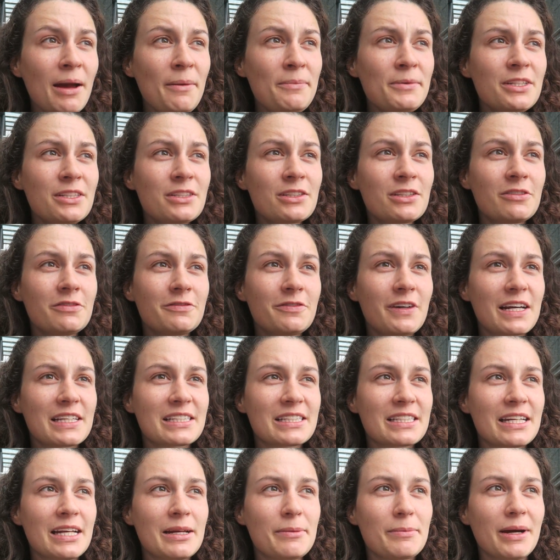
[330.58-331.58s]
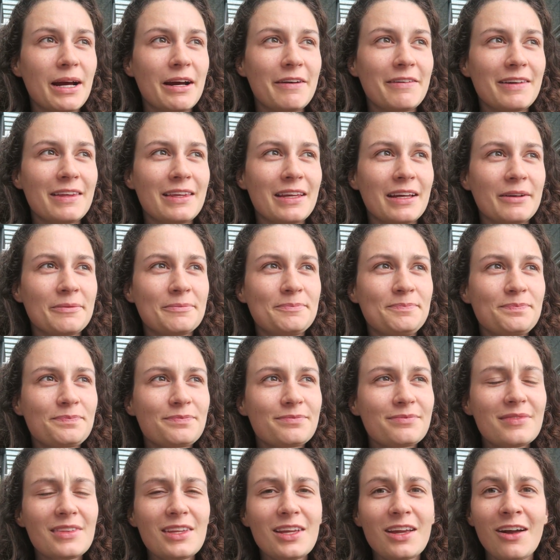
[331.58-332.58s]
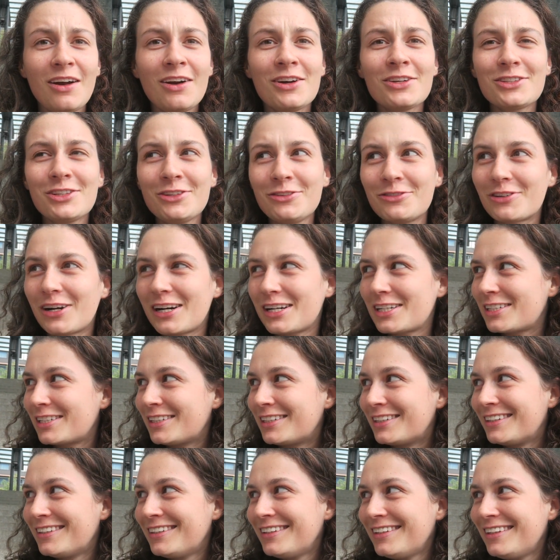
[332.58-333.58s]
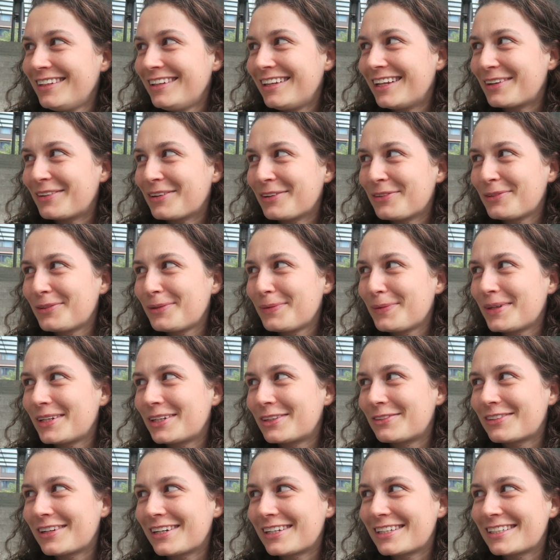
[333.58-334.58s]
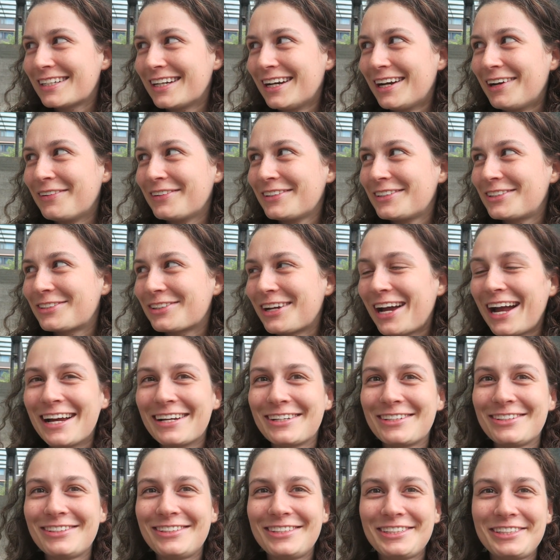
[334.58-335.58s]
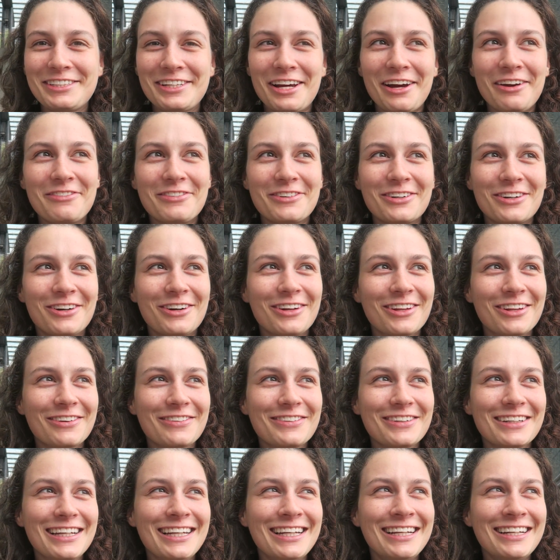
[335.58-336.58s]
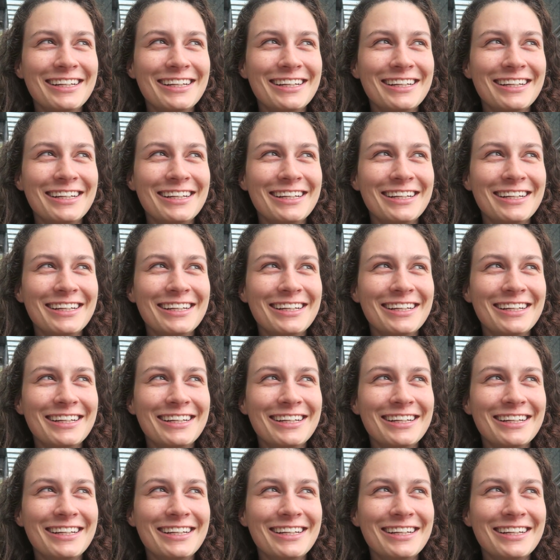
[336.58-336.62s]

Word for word: I'm just so fascinated by everything. Also Russian. Mm Like when we were in Russia, I was trying to decipher all of the